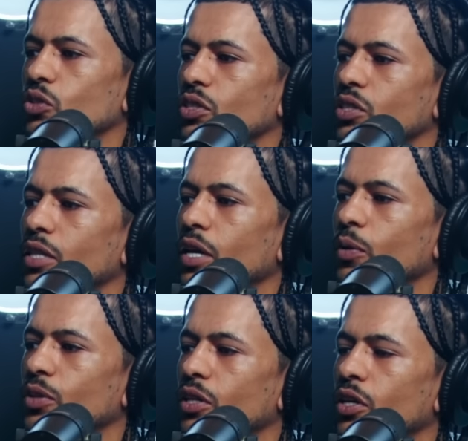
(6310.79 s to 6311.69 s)
to stay
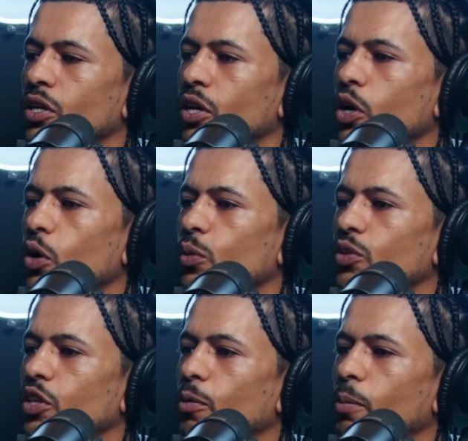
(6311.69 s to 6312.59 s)
with the with
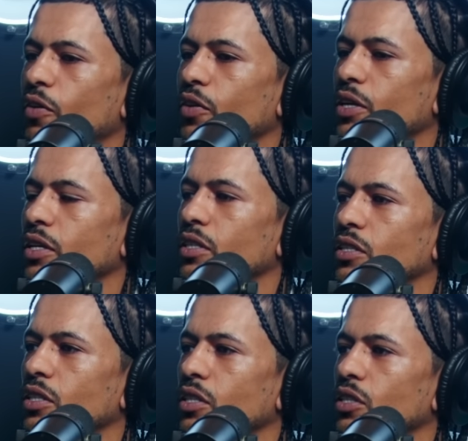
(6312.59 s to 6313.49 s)
the Americans
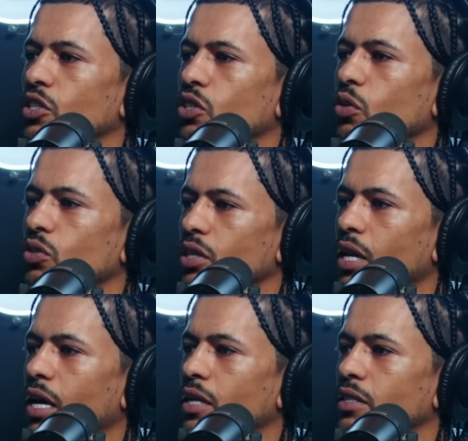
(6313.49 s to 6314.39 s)
and
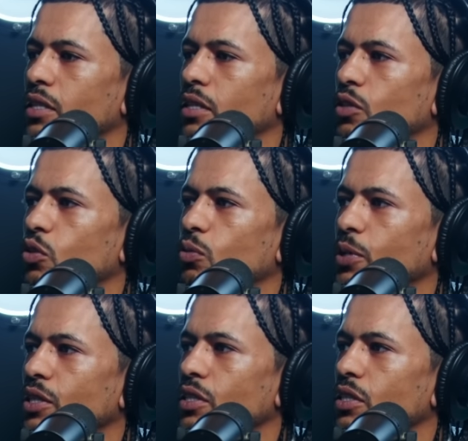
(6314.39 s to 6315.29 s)
socialize and do
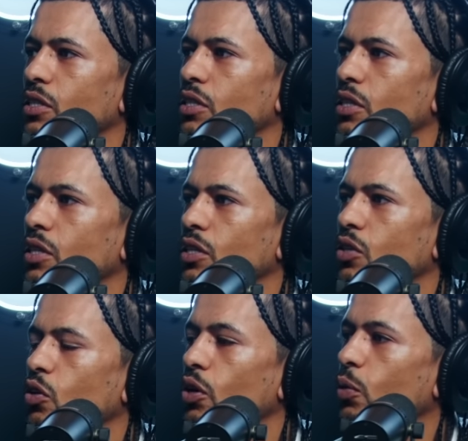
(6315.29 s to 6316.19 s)
business and you
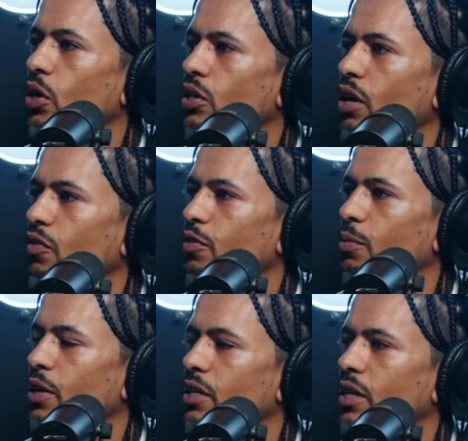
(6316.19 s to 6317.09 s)
know it worked out for
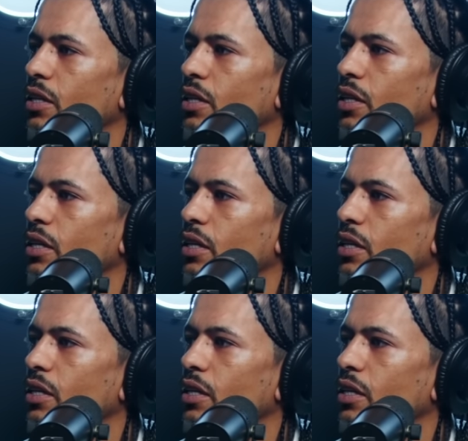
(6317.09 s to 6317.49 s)
me at the end of the